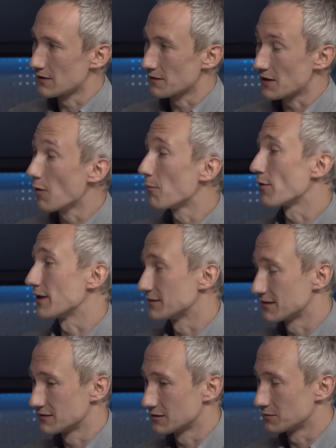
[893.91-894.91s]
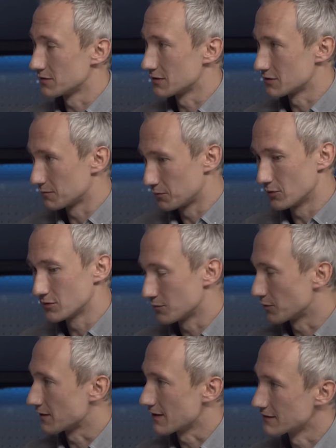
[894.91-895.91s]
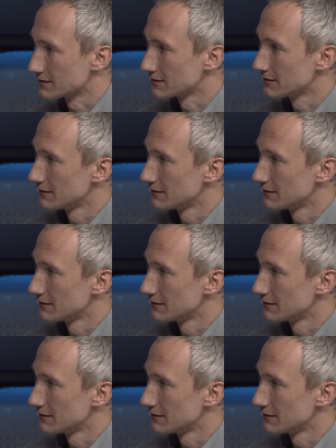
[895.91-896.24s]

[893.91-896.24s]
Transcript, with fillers: the operating systems that are supported with this.